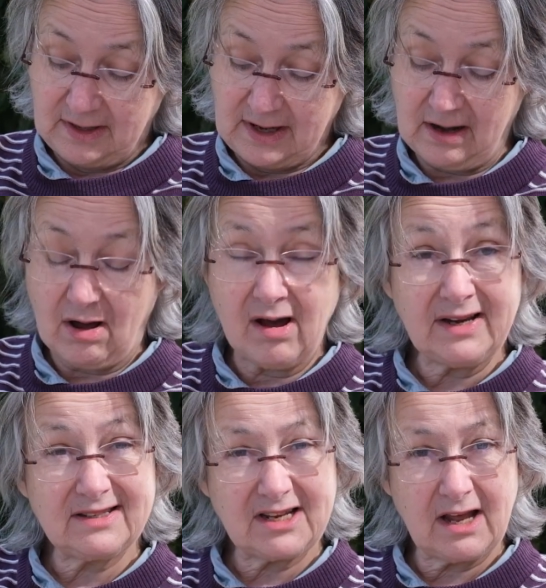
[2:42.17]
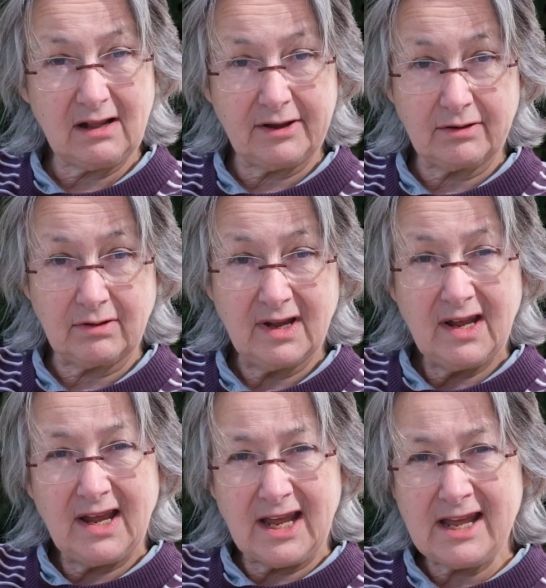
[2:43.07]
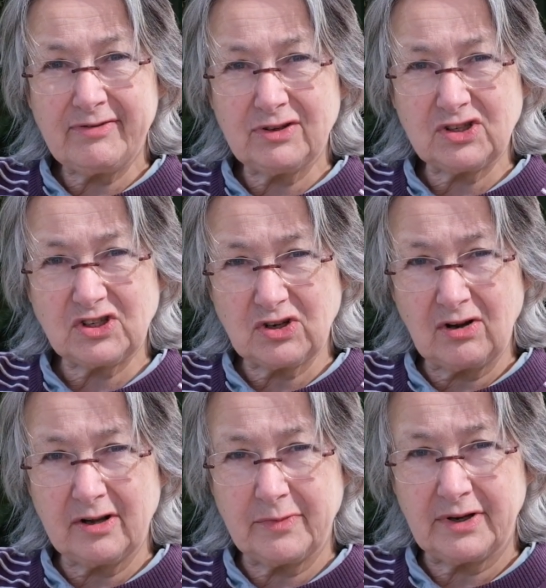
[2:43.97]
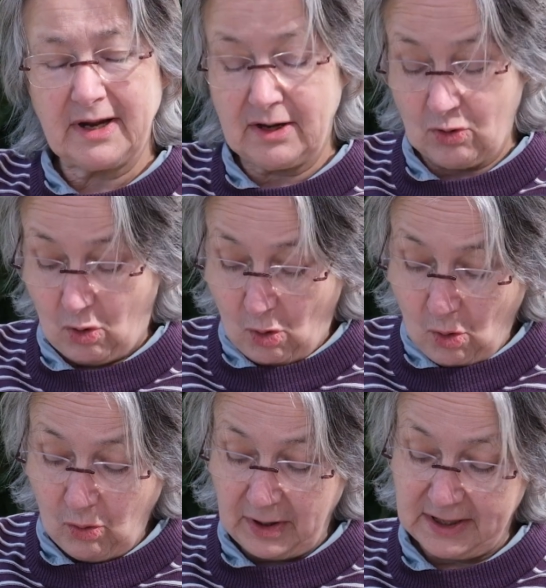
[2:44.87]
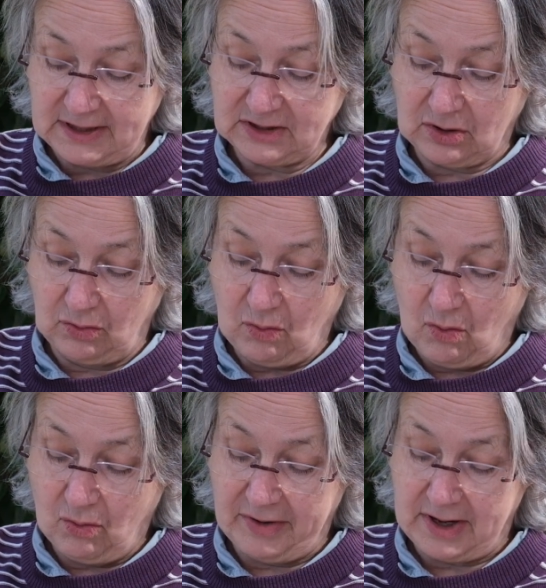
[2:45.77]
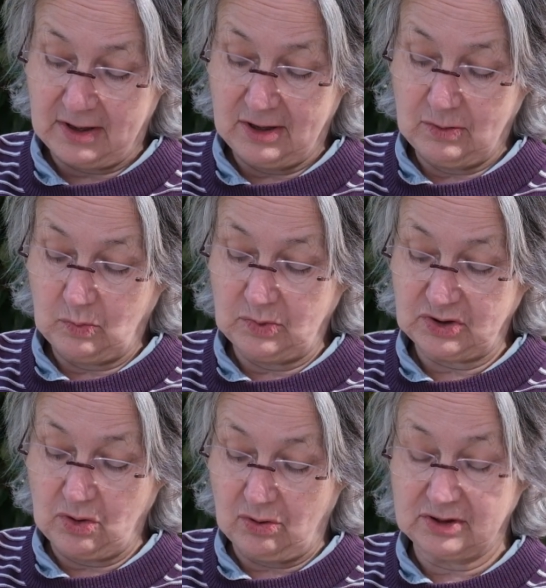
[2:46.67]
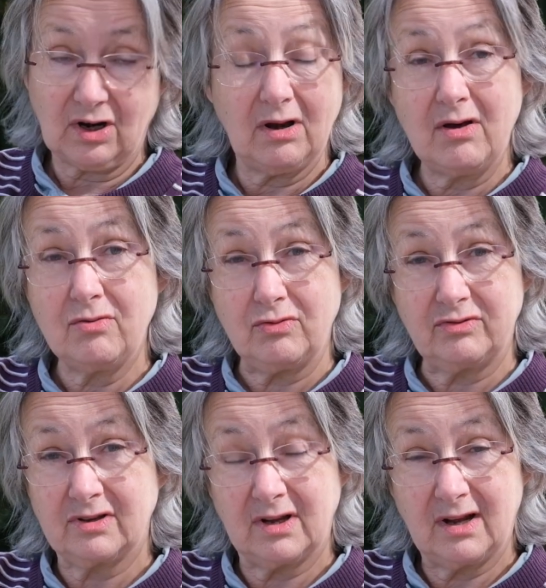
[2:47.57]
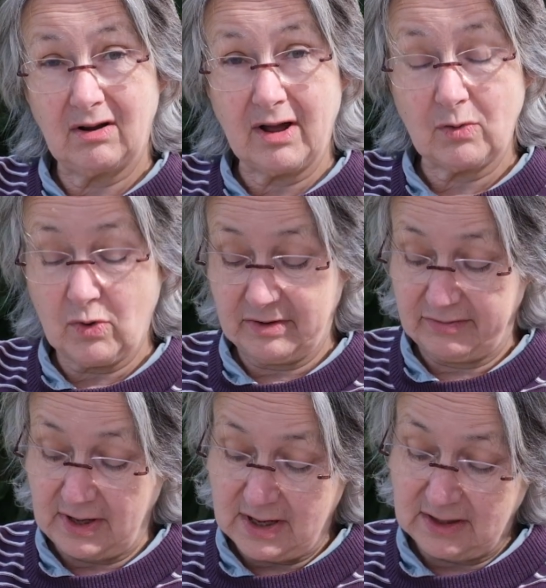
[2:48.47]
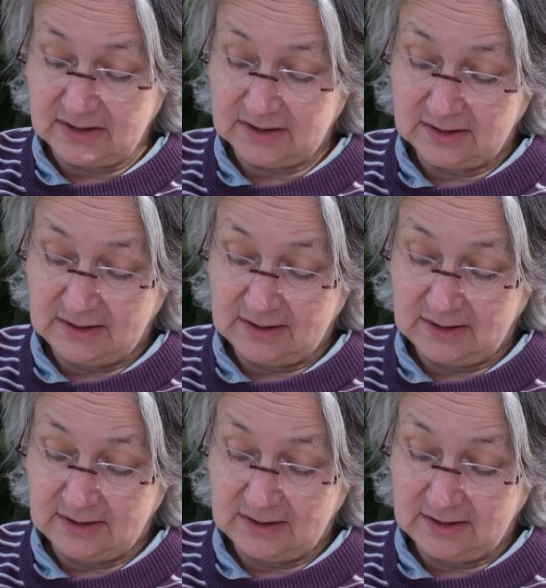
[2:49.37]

Yet I tell you, even Solomon in all his glory was not clothed like one of these.